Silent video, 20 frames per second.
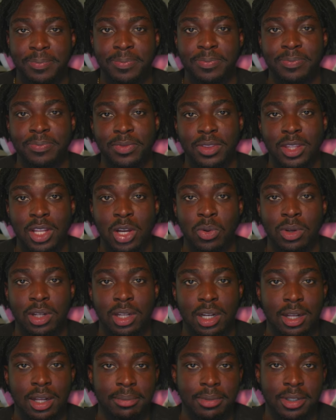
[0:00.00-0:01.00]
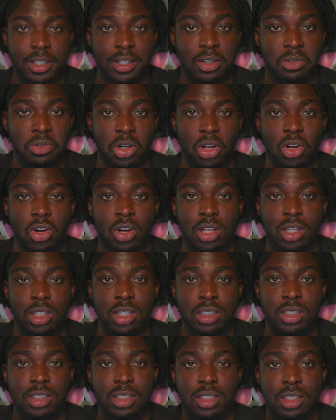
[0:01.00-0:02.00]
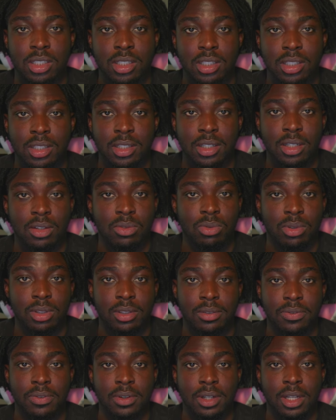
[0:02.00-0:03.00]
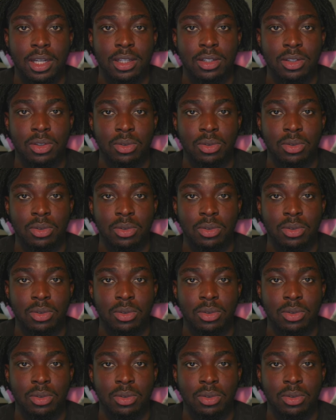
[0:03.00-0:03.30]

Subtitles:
knowing that I'm good regardless of what the fuck I do or